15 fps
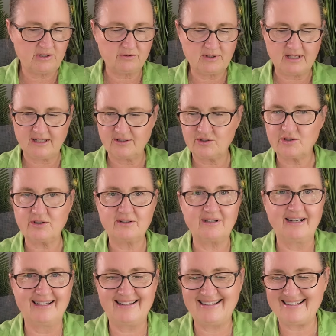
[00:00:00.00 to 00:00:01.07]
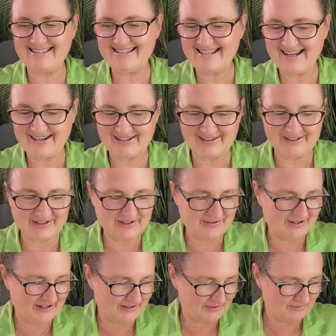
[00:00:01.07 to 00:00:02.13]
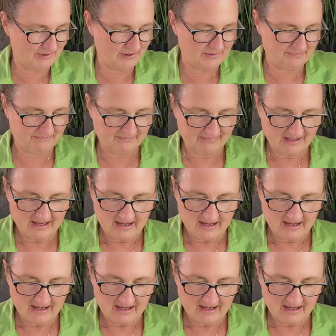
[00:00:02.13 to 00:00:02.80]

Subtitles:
you, Cancer. Let's take a look around the room.